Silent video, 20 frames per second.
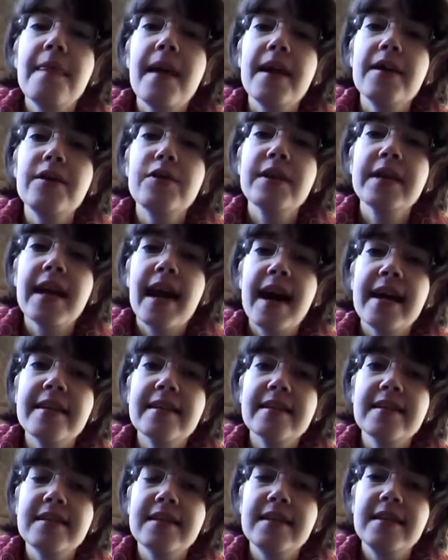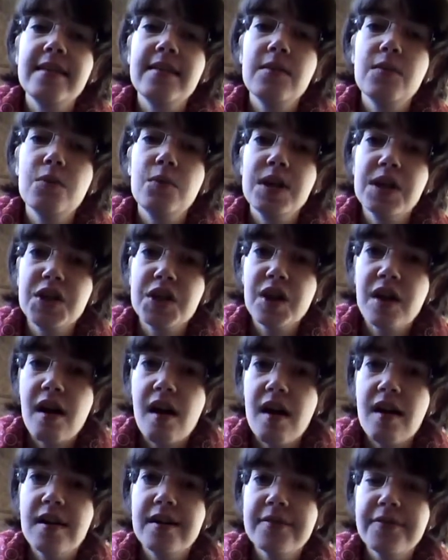then you can see which
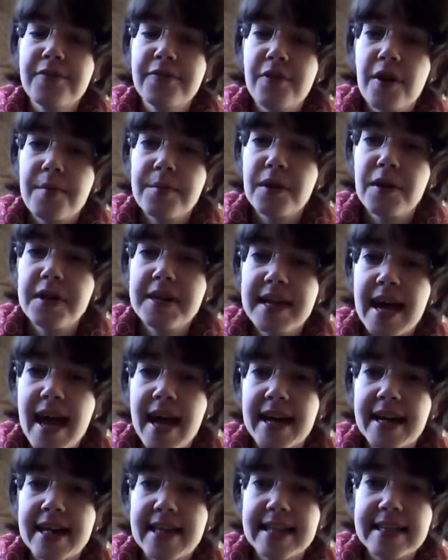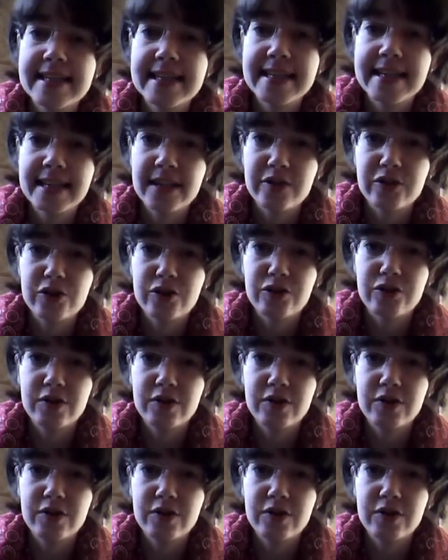card from your deck is linked